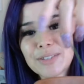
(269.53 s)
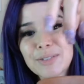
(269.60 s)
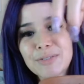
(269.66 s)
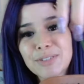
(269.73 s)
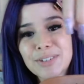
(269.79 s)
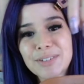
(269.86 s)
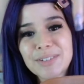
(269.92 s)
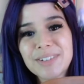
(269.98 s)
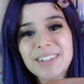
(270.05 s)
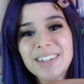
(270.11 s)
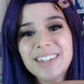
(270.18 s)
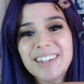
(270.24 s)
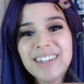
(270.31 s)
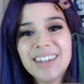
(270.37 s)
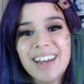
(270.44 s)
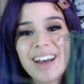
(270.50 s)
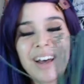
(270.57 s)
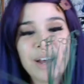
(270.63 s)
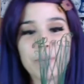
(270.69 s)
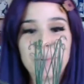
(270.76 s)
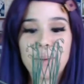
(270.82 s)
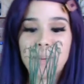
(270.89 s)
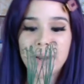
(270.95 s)
frizzle.
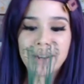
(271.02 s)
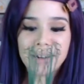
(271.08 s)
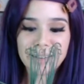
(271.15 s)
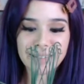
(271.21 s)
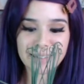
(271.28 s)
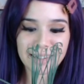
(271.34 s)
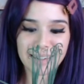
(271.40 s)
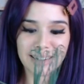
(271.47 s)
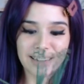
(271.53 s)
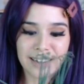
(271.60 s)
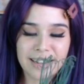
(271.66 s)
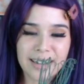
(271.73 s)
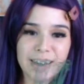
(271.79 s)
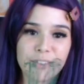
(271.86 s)
Apparently,